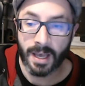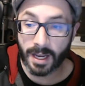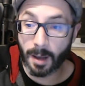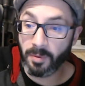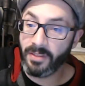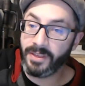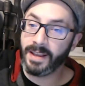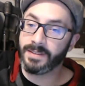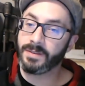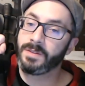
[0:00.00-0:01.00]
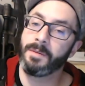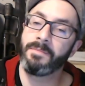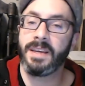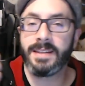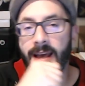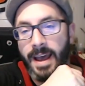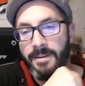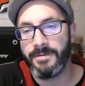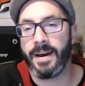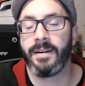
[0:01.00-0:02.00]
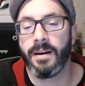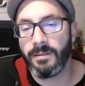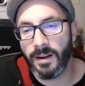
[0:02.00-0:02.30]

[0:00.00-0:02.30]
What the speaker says: Couple of things. Some things I've found out.